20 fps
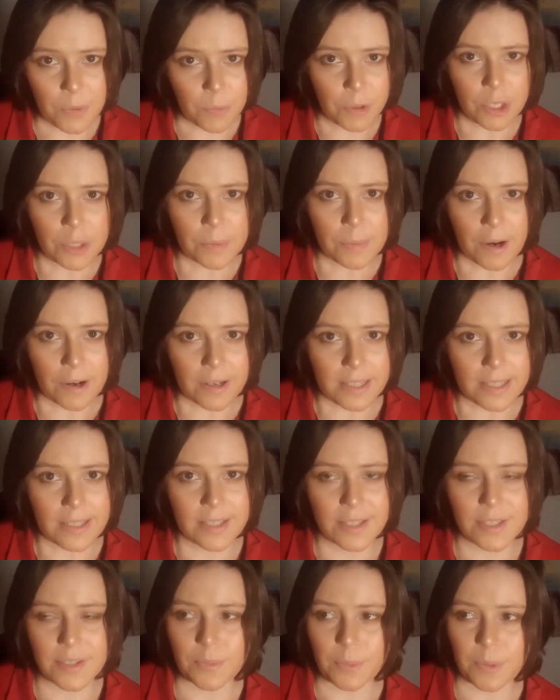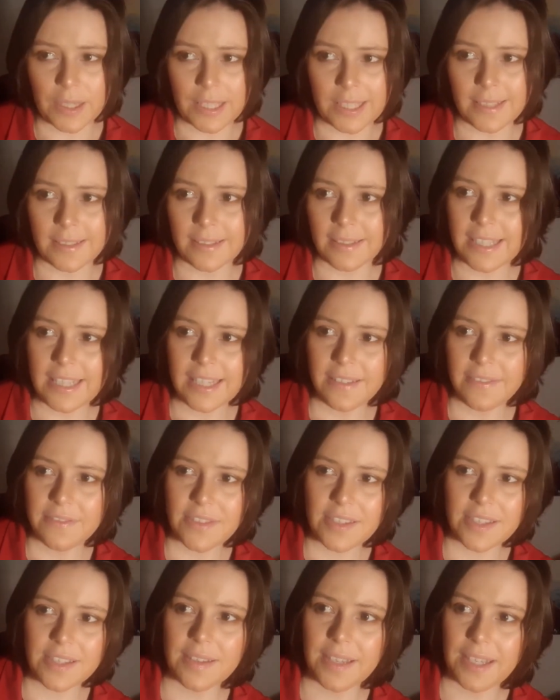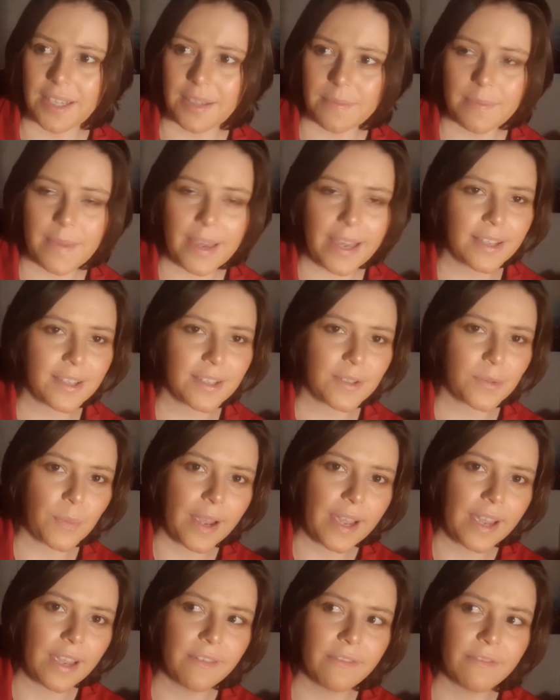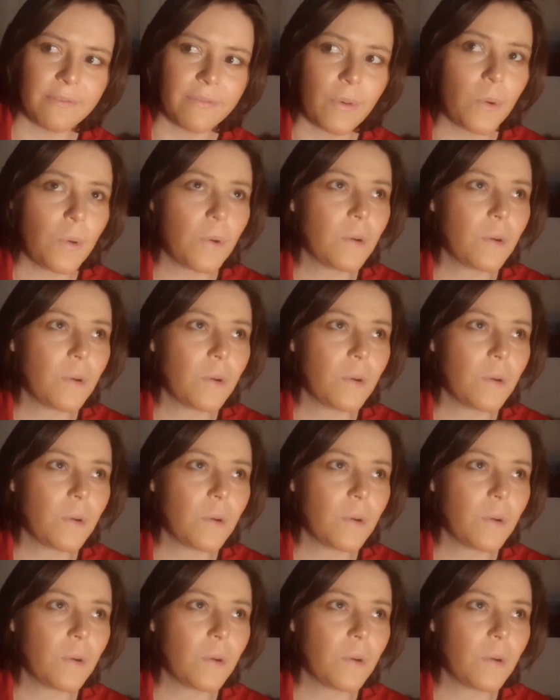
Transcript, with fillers: And the worst part is, when he leaves, he makes way